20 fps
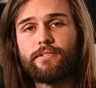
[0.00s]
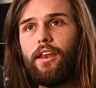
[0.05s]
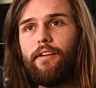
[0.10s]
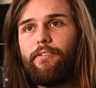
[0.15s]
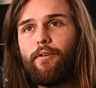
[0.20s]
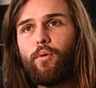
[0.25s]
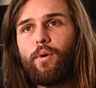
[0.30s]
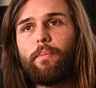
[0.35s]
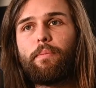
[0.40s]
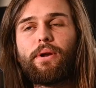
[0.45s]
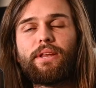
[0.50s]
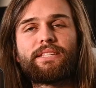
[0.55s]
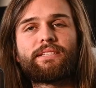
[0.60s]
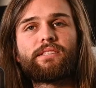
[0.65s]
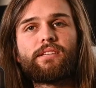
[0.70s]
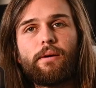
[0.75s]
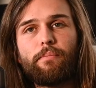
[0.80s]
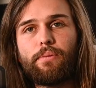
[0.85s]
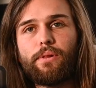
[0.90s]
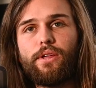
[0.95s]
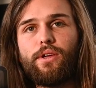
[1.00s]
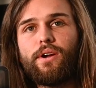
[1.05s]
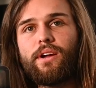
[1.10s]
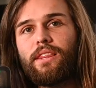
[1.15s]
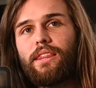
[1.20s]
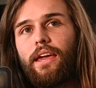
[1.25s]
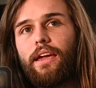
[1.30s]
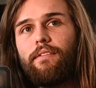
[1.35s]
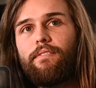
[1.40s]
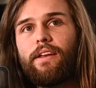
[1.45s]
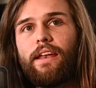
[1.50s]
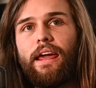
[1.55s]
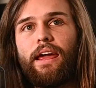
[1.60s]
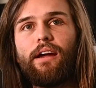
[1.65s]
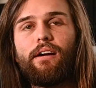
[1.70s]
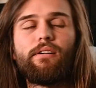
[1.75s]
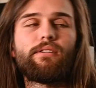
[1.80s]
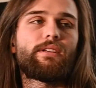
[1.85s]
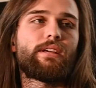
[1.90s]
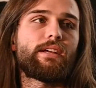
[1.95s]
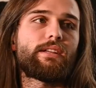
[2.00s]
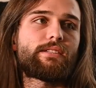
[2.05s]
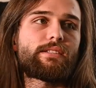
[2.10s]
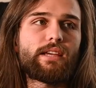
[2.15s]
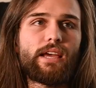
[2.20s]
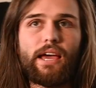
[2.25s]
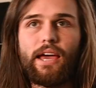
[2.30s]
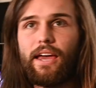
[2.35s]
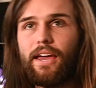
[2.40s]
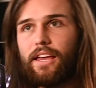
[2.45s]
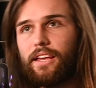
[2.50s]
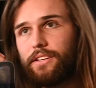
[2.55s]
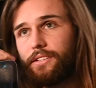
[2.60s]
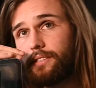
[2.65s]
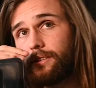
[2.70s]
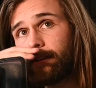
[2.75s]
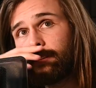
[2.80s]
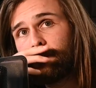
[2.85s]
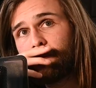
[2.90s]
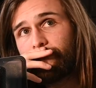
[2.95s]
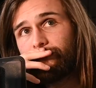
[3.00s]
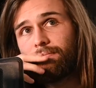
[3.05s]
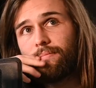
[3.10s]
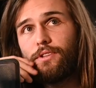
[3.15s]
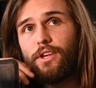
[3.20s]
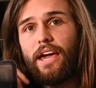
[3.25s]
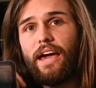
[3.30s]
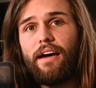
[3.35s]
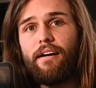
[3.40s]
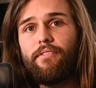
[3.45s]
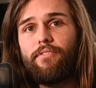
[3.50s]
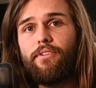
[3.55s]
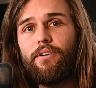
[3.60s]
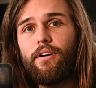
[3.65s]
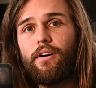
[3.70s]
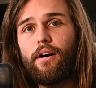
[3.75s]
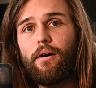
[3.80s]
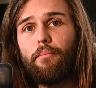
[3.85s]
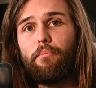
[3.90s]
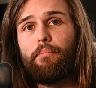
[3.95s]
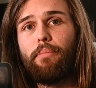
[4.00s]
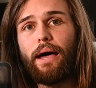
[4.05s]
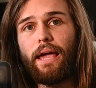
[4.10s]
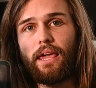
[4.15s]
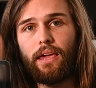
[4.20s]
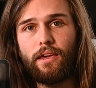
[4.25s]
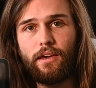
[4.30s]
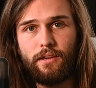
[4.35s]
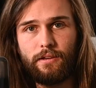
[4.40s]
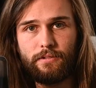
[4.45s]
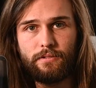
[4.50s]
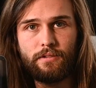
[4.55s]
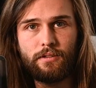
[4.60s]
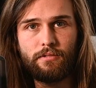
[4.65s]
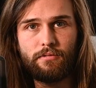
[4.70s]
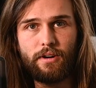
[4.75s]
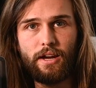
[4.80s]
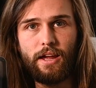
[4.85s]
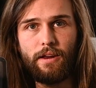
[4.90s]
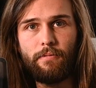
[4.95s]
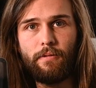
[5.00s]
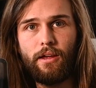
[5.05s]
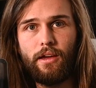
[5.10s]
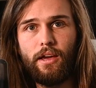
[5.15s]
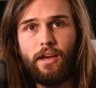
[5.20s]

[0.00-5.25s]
And if I want to put it simply, you can think of inheritance as you have a bike, right?